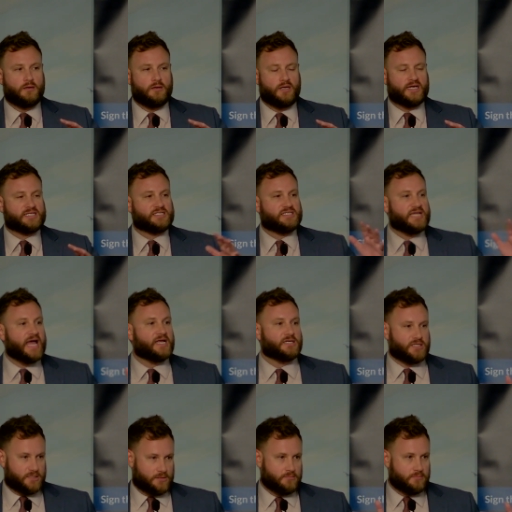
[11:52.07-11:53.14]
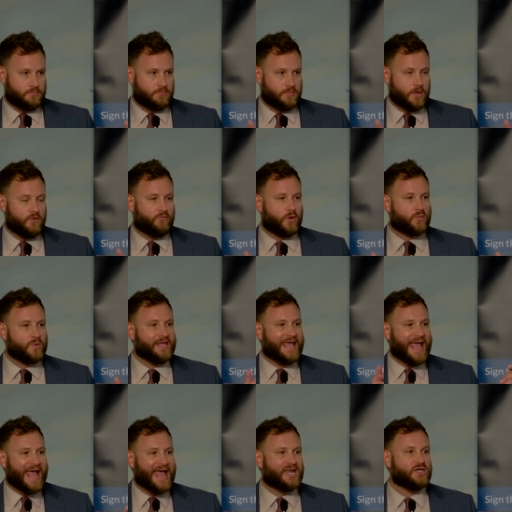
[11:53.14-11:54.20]
extent of what we
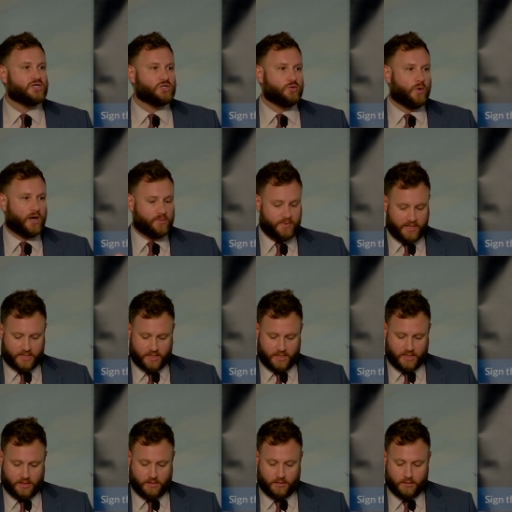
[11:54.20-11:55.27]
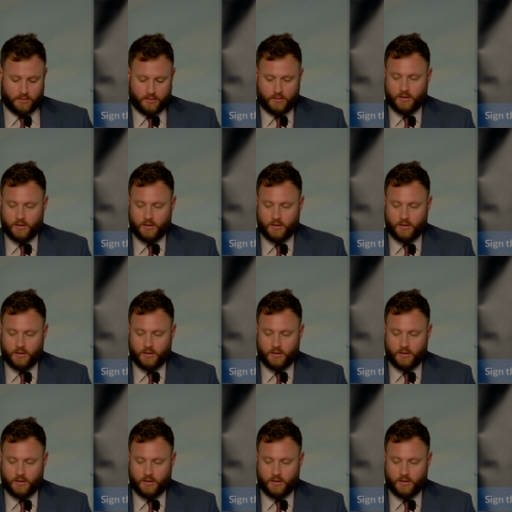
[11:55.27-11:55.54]
can do on Beacon Hill.